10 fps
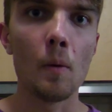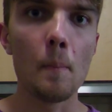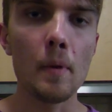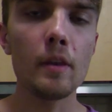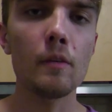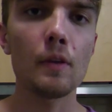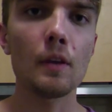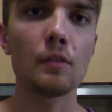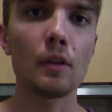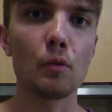many
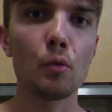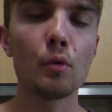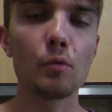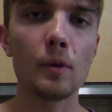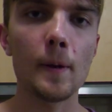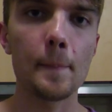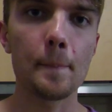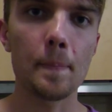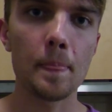things that could have come